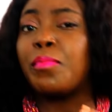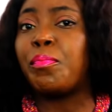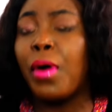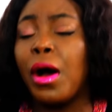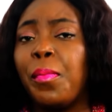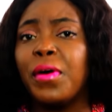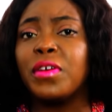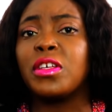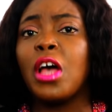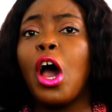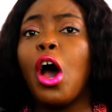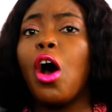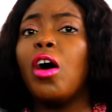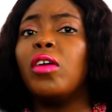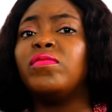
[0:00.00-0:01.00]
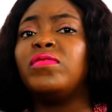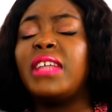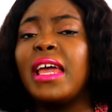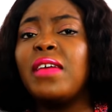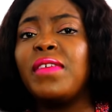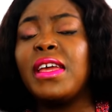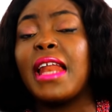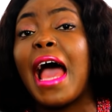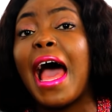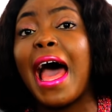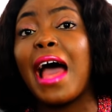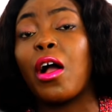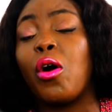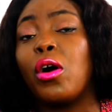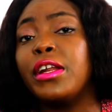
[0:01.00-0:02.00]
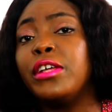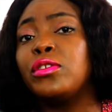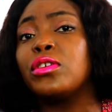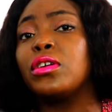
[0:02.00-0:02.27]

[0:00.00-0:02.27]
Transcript: The purpose of David, according